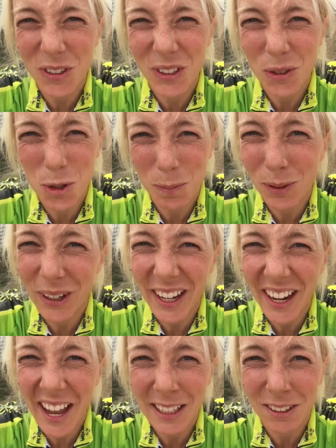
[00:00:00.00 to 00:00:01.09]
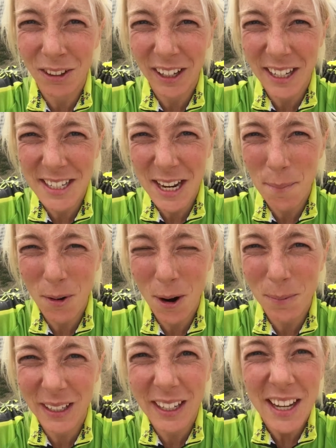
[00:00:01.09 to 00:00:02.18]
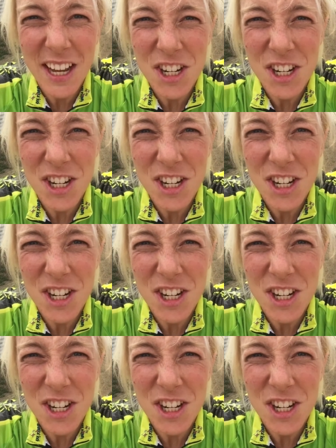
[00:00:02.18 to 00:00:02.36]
that you're deploying it and locking it down properly,